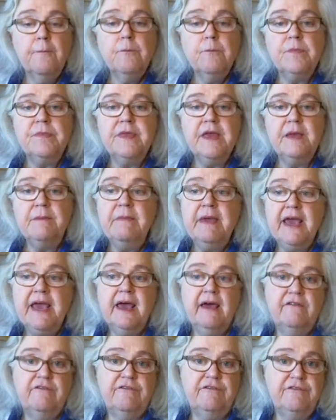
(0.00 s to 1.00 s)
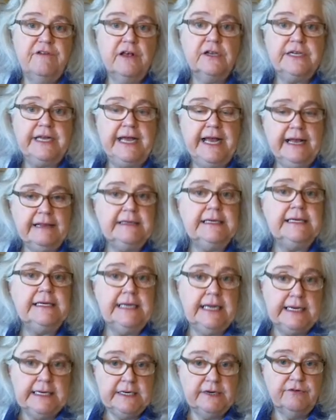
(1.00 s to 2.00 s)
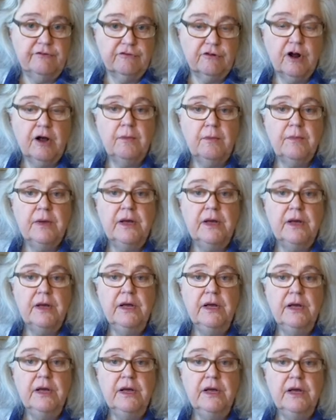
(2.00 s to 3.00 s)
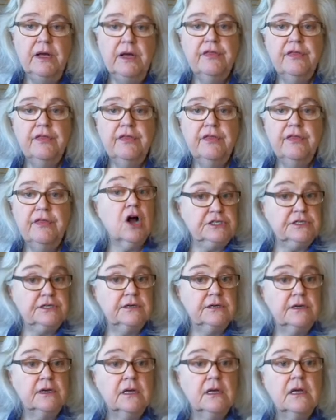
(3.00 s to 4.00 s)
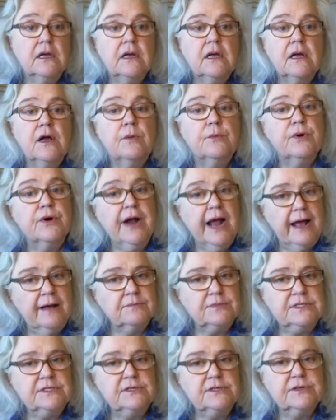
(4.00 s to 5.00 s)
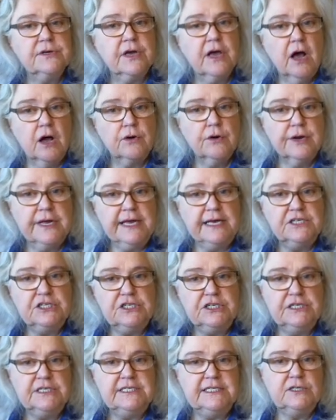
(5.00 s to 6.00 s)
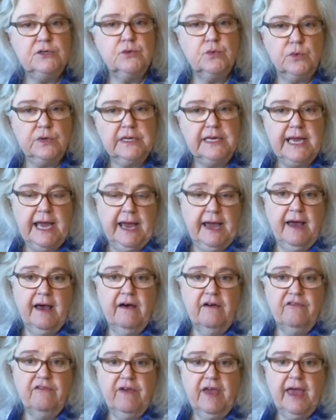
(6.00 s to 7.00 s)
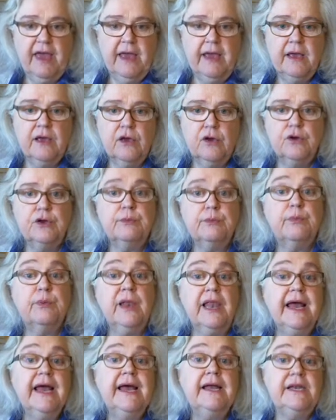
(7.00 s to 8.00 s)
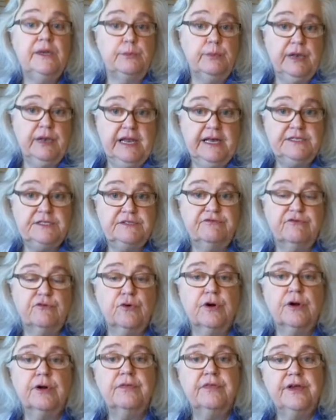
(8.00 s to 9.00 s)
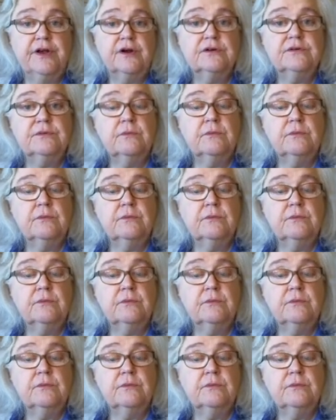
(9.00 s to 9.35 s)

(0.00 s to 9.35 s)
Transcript: They may have felt alienated from their congregation. Perhaps the congregation didn't really have a good plan in place for their